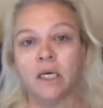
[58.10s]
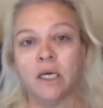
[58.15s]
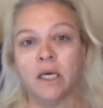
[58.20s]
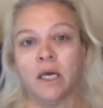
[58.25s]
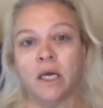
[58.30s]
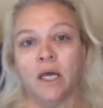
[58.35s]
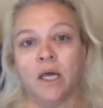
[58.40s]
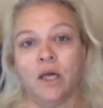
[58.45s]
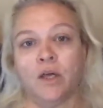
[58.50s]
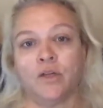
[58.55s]

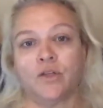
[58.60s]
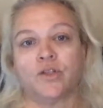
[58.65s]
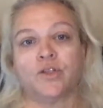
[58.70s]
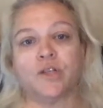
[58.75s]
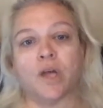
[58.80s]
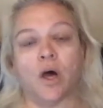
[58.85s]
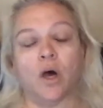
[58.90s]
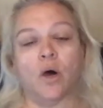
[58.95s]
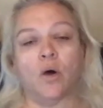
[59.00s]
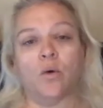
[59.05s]

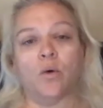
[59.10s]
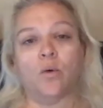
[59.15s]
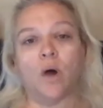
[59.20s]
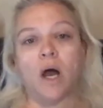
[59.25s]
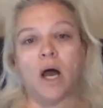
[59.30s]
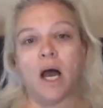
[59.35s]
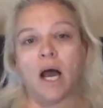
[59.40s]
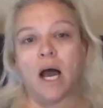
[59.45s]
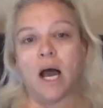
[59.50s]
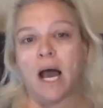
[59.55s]
So
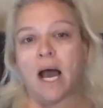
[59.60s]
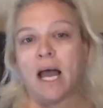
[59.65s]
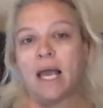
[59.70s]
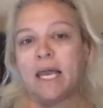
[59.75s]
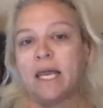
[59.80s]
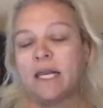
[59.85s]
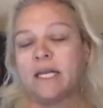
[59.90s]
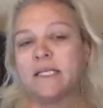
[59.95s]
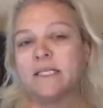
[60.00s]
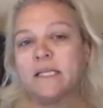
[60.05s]
it is
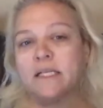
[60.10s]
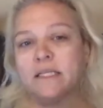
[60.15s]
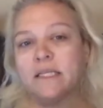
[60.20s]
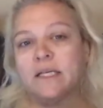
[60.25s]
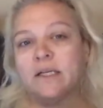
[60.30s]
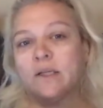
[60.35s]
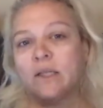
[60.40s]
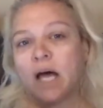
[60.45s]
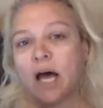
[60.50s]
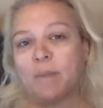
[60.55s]
a little
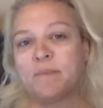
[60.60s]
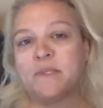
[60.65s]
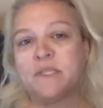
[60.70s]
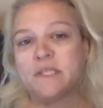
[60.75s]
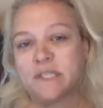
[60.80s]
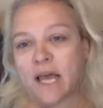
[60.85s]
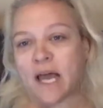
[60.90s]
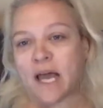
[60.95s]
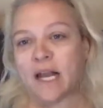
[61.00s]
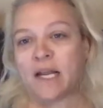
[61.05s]

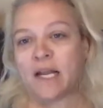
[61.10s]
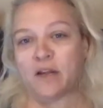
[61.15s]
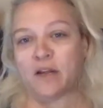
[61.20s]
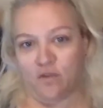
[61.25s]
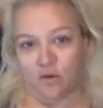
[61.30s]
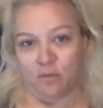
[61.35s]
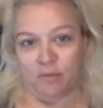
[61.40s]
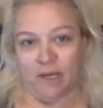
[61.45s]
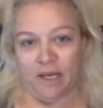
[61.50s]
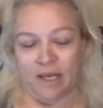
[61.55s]
upsetting for
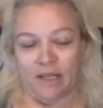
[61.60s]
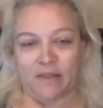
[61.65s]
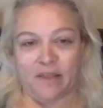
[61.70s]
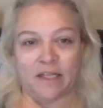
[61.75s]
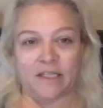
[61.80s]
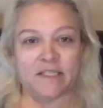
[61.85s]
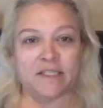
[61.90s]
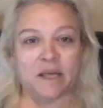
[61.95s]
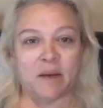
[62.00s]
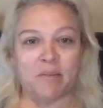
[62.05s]
me that
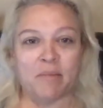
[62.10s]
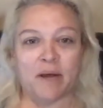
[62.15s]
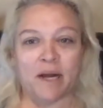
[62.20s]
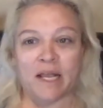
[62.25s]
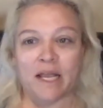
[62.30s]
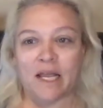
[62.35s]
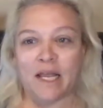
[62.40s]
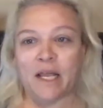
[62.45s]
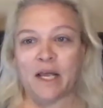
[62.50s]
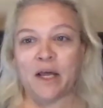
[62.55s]

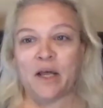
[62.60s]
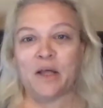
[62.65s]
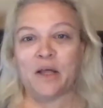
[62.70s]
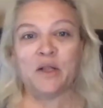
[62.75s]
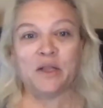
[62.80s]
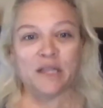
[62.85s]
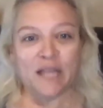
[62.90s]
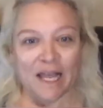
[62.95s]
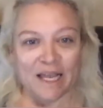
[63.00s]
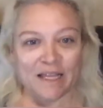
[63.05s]
somebody
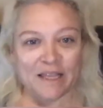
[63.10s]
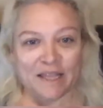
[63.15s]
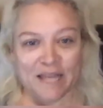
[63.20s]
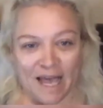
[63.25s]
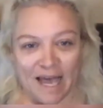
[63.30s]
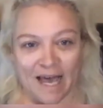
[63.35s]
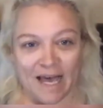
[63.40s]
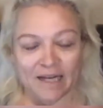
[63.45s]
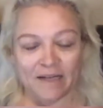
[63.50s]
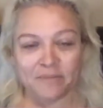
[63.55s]
like
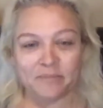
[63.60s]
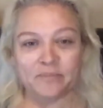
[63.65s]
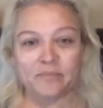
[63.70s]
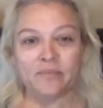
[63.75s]
that, that